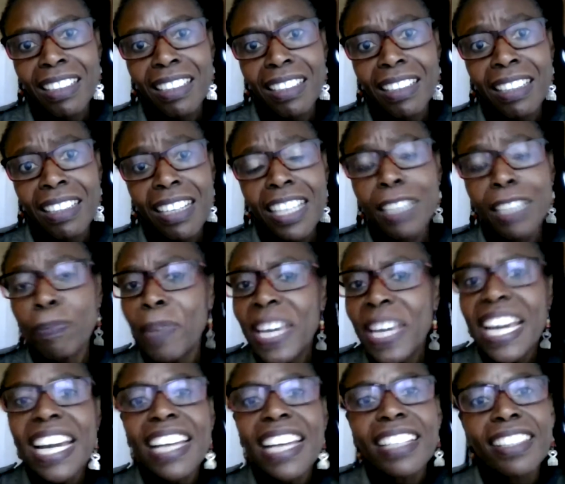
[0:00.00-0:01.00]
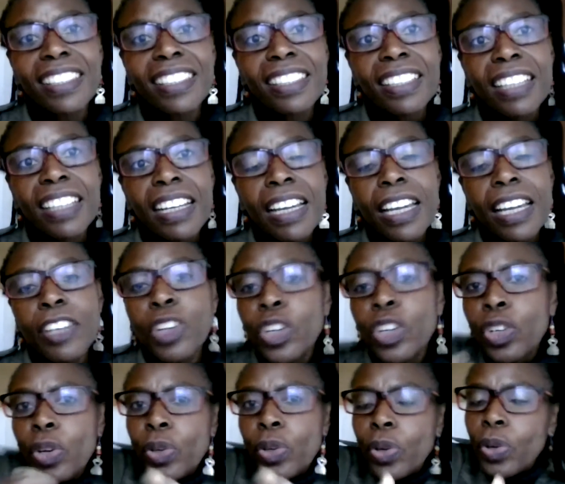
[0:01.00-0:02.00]
It's BS.
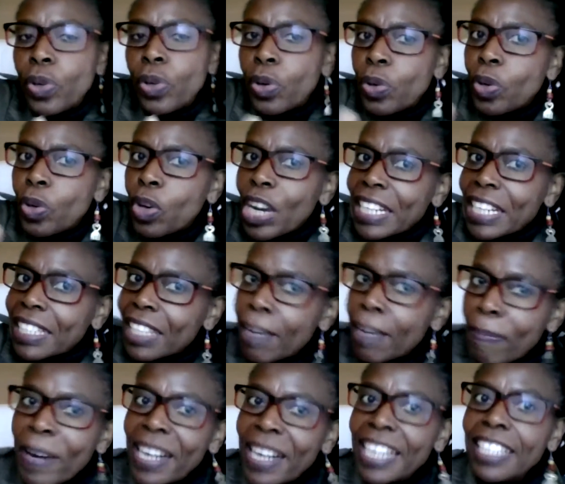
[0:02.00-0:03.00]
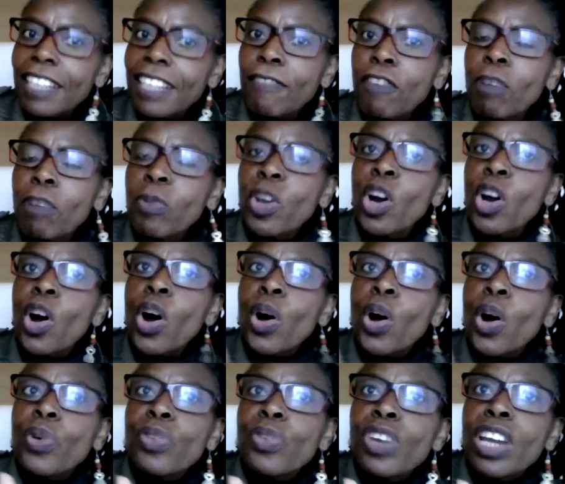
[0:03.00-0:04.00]
You get separated from your
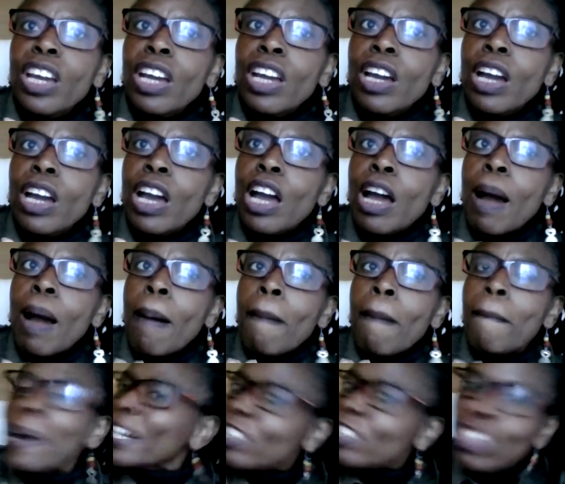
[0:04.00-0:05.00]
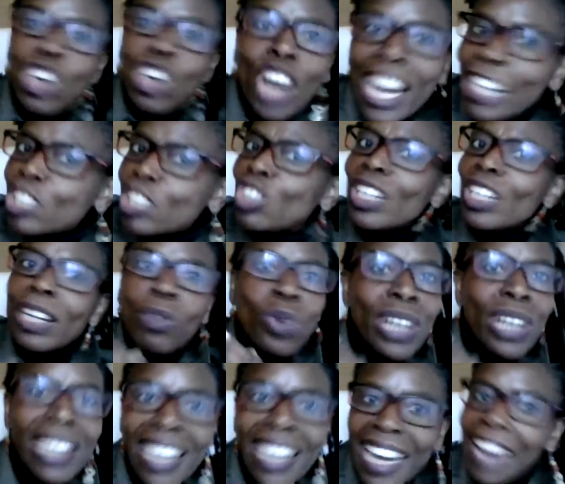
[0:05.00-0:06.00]
own, but you actually
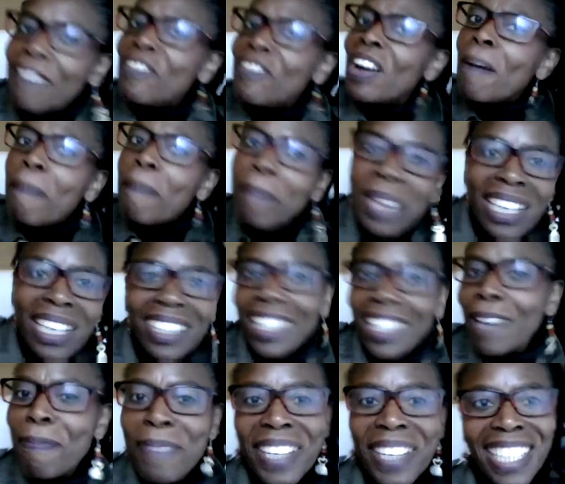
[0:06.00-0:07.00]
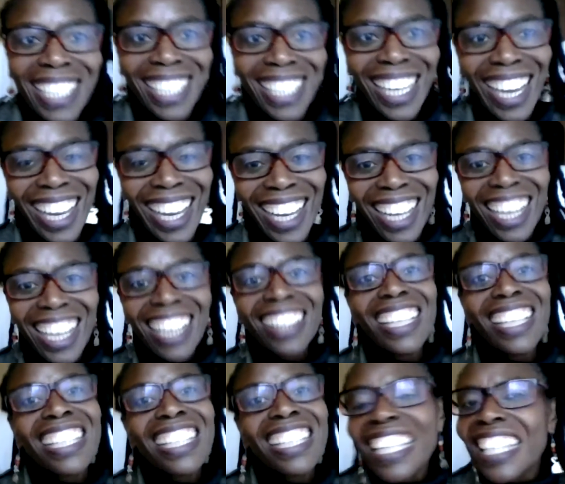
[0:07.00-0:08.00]
will never be separate. The
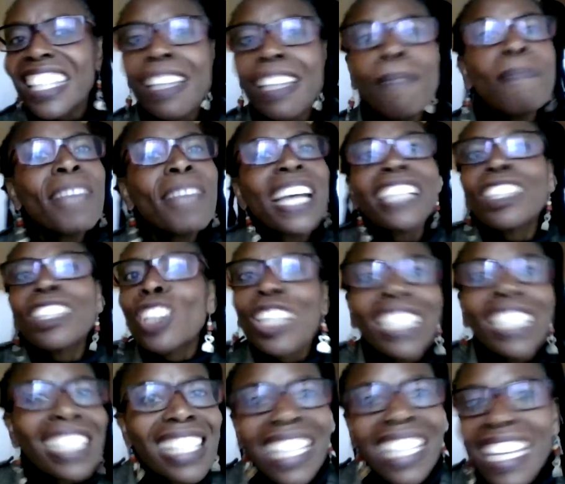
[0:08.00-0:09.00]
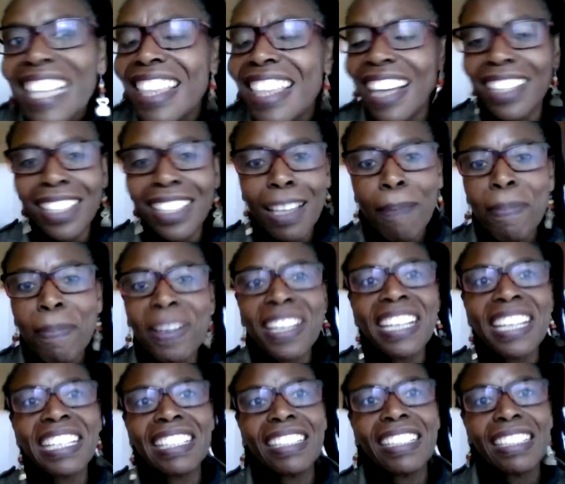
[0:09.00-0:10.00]
system does not see that
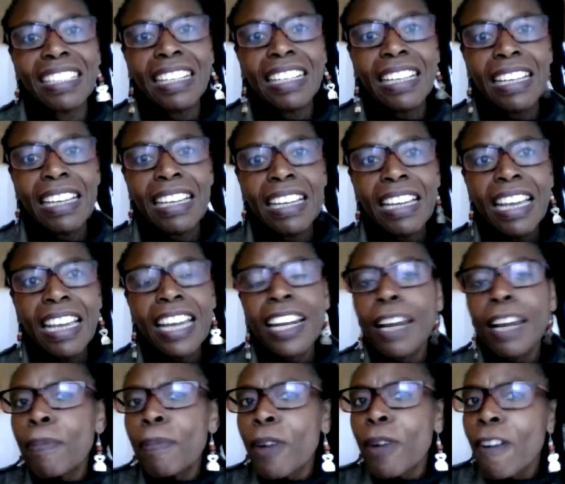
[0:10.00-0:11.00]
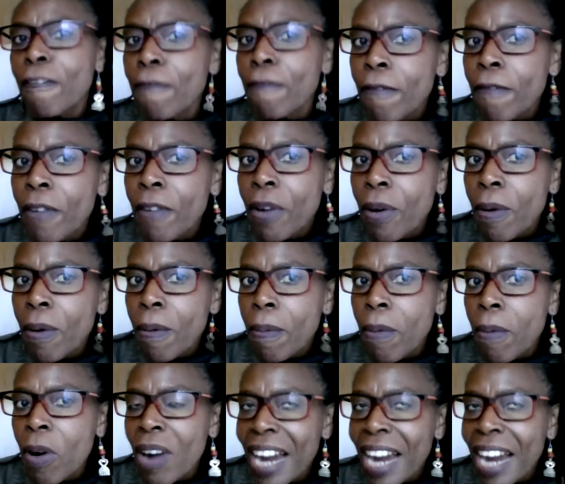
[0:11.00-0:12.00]
separation. And Prof.
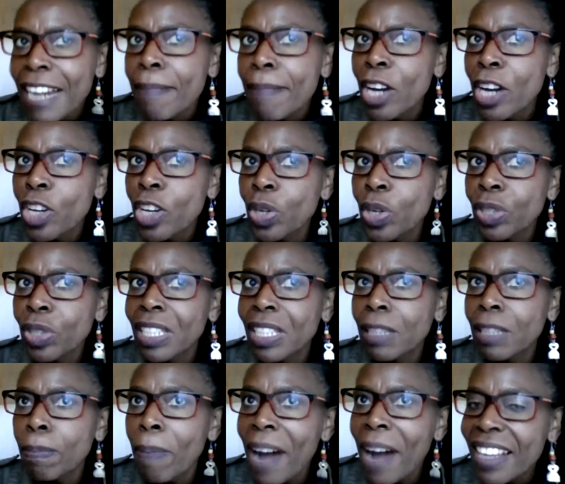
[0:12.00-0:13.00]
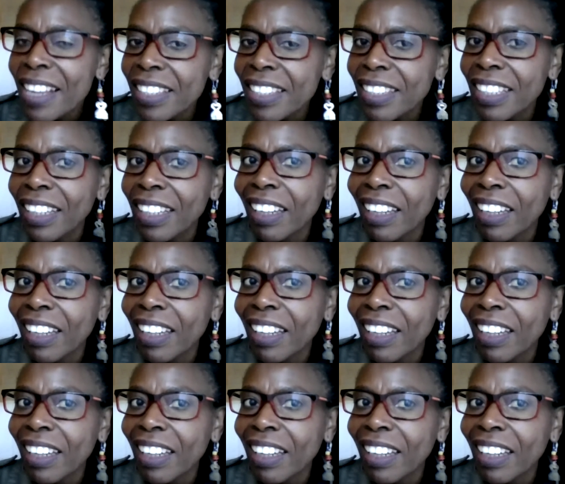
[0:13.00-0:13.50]
Mayosi's passing